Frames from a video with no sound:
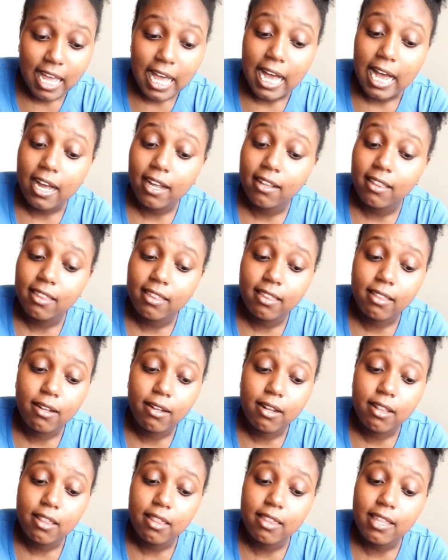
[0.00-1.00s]
and
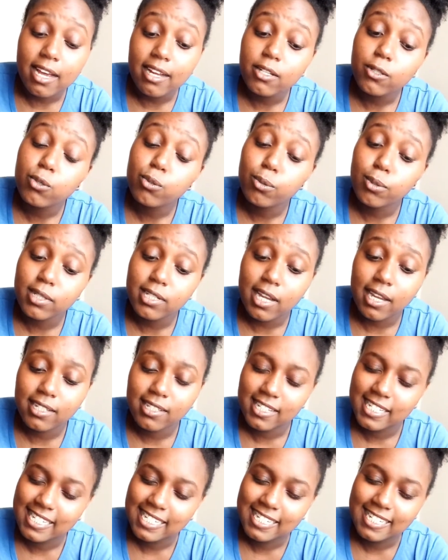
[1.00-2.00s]
that's what I
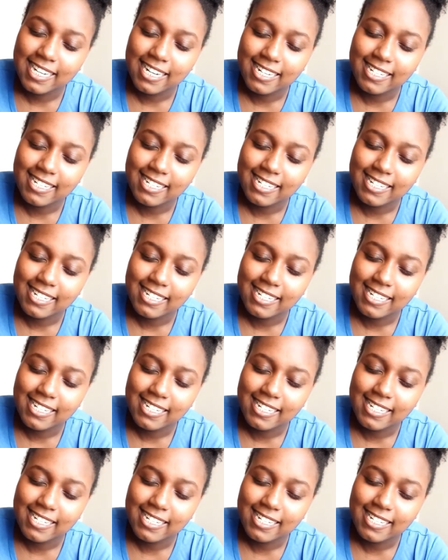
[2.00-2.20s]
did.